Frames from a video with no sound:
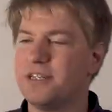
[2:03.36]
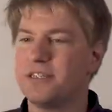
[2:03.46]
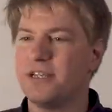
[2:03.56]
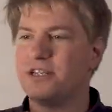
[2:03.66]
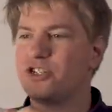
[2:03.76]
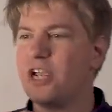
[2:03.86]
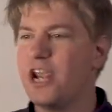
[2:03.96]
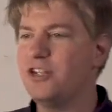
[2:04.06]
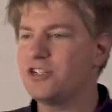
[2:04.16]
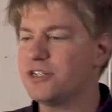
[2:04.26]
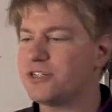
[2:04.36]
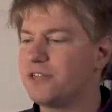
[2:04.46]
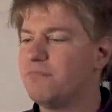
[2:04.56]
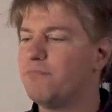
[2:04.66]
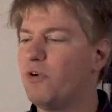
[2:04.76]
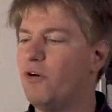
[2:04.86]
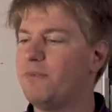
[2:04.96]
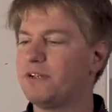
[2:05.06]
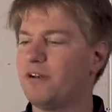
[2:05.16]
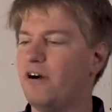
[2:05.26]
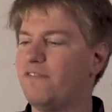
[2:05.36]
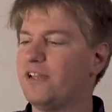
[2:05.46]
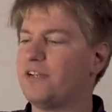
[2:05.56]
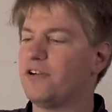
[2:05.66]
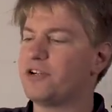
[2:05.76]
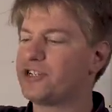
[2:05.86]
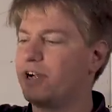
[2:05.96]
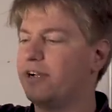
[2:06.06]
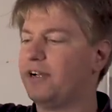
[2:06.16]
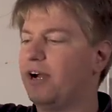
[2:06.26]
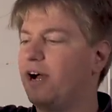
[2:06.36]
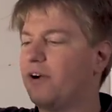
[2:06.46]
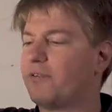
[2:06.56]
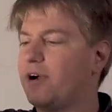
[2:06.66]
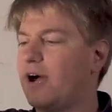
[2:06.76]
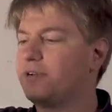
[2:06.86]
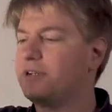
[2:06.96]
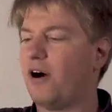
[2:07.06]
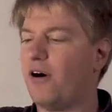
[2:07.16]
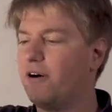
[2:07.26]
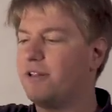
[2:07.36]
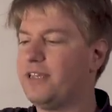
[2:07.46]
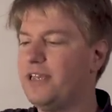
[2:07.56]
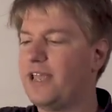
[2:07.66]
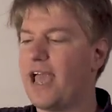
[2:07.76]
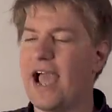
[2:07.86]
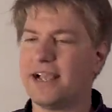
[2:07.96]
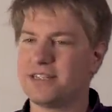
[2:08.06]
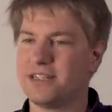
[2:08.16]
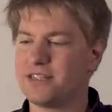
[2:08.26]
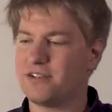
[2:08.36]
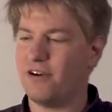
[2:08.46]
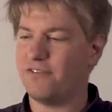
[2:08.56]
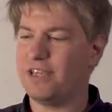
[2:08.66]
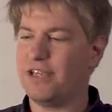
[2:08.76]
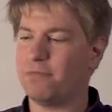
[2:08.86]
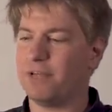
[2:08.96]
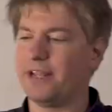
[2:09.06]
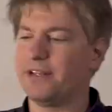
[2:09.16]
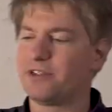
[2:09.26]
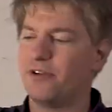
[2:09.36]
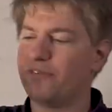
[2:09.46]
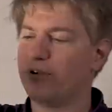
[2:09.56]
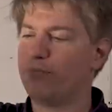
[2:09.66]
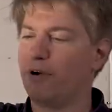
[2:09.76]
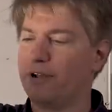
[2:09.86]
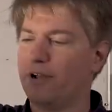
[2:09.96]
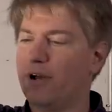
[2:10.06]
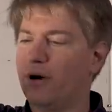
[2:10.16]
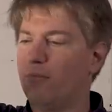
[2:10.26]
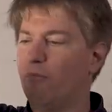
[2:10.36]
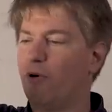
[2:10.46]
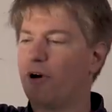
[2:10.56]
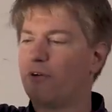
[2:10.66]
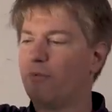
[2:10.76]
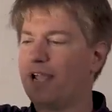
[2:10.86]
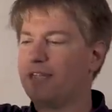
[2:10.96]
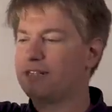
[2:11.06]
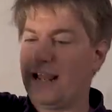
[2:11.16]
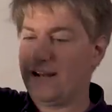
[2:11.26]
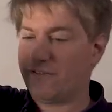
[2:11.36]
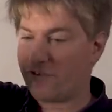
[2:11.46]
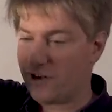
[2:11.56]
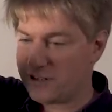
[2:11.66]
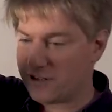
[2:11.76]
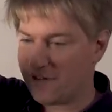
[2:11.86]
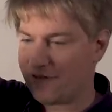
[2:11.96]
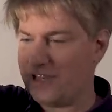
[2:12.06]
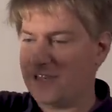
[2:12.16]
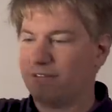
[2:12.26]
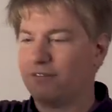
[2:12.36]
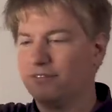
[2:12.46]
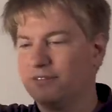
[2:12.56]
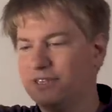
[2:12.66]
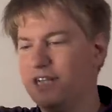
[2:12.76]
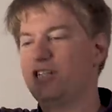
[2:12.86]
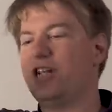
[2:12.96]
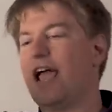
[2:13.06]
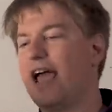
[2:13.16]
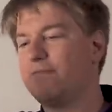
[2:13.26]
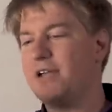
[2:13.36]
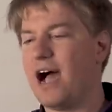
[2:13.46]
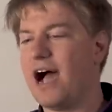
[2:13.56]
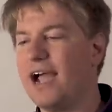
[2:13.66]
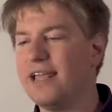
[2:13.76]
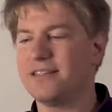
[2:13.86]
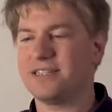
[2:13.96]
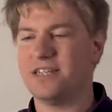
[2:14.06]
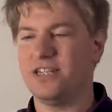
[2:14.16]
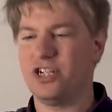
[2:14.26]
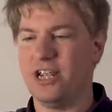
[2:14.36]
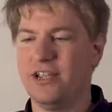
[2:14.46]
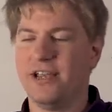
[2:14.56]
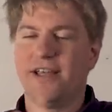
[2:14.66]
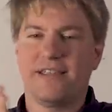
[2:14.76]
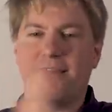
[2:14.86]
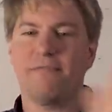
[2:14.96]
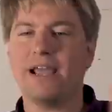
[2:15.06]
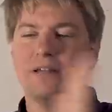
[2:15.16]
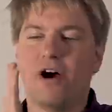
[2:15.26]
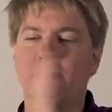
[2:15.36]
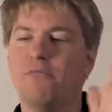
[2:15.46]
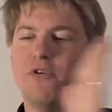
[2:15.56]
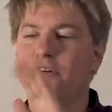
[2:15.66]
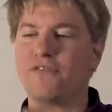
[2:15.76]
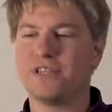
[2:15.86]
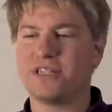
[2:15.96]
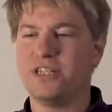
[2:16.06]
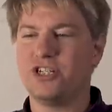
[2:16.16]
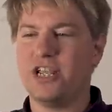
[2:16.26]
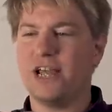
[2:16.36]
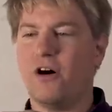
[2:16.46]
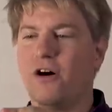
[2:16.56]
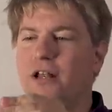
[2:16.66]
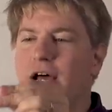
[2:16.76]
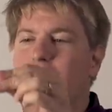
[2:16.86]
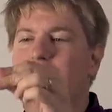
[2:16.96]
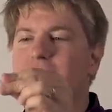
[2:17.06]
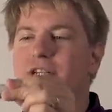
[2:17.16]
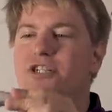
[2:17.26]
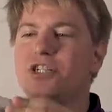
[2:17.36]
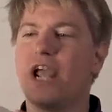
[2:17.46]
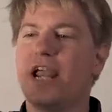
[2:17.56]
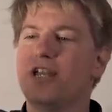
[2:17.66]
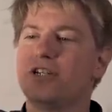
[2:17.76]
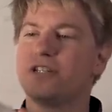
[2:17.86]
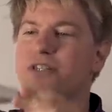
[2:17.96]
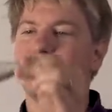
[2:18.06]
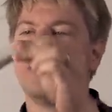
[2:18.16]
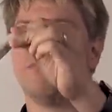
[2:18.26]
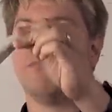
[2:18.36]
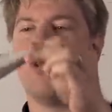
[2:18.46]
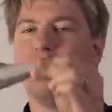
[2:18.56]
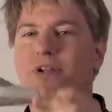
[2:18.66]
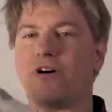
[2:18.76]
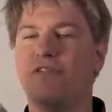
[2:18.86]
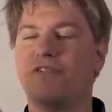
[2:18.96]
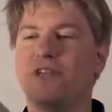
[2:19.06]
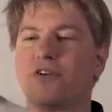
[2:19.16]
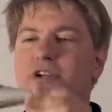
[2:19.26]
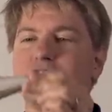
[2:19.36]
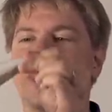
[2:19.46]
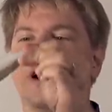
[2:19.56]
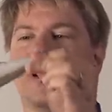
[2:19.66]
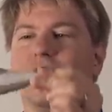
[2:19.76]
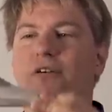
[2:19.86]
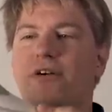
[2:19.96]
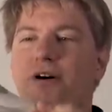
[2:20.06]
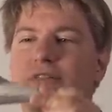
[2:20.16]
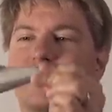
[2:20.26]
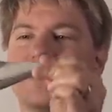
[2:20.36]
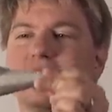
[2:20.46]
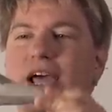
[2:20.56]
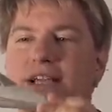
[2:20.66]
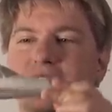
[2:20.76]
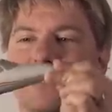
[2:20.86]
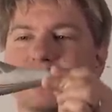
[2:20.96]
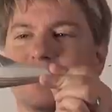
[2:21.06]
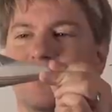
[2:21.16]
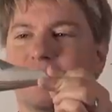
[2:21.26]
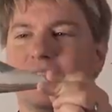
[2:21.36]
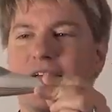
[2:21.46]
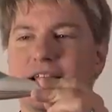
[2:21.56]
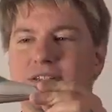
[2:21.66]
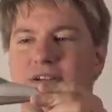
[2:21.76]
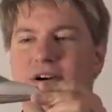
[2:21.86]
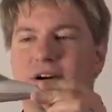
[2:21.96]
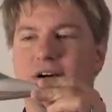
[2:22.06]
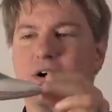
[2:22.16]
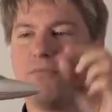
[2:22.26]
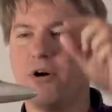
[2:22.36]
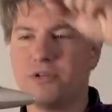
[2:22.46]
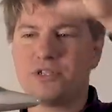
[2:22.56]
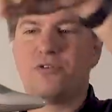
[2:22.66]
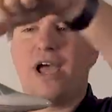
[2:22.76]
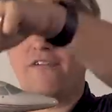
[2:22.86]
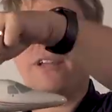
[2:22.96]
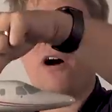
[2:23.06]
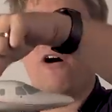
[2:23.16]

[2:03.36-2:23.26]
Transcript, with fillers: is it changes the moment of inertia around all the axes of the airplane. So if you put more weight in front of the CG and behind the CG that might not move the CG at all, but it changes the moment of inertia around this axis as uh, opposed to having